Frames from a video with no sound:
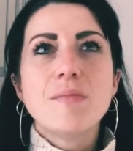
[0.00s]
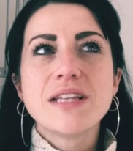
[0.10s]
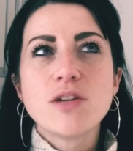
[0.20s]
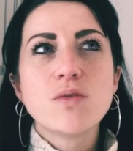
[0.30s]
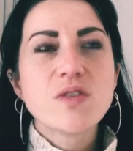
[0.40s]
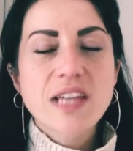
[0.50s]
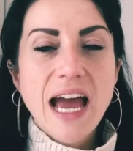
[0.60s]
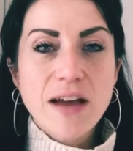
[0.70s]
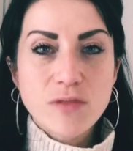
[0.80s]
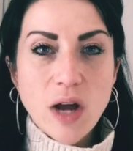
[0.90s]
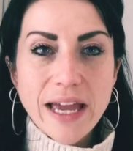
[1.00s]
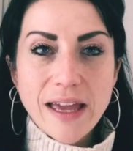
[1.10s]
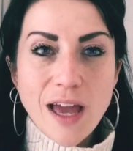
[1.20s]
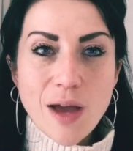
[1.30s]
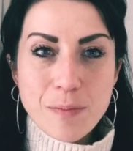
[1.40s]
But then you also have
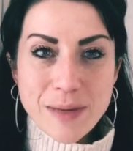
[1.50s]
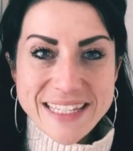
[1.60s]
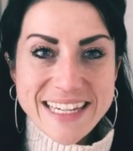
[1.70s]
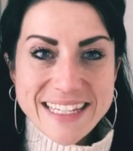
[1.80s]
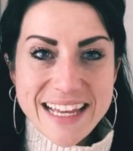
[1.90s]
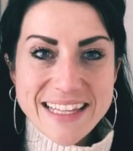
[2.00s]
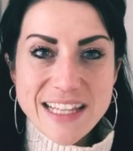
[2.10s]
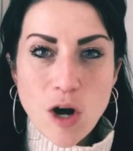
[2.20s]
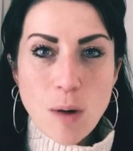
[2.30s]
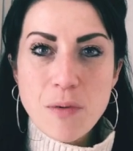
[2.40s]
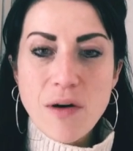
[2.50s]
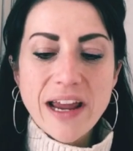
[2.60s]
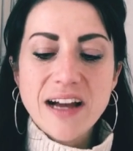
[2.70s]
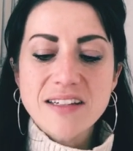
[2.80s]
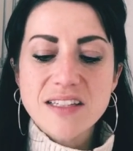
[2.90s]
like businesses that
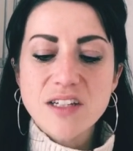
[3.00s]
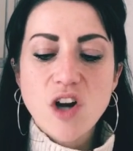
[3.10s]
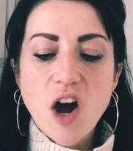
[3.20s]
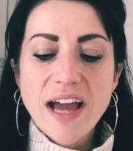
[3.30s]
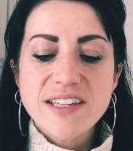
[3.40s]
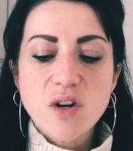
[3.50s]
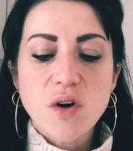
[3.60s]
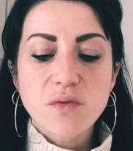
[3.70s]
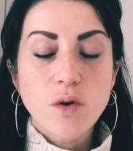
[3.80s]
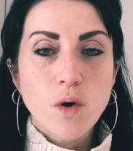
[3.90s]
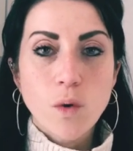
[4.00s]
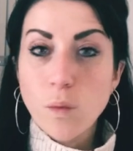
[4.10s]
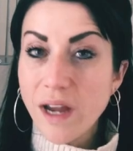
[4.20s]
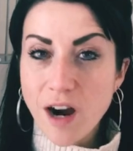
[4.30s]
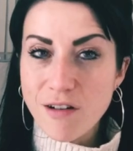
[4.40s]
operate under the guise of,
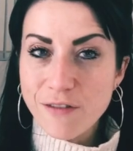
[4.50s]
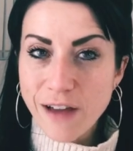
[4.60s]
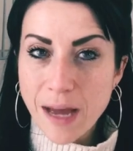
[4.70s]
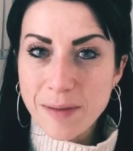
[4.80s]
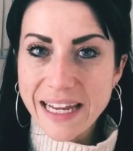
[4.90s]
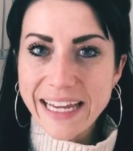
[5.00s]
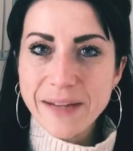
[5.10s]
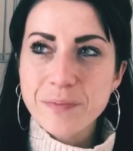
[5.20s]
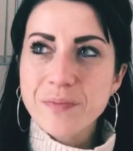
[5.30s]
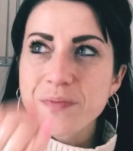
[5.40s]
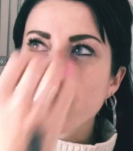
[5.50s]
we are a family.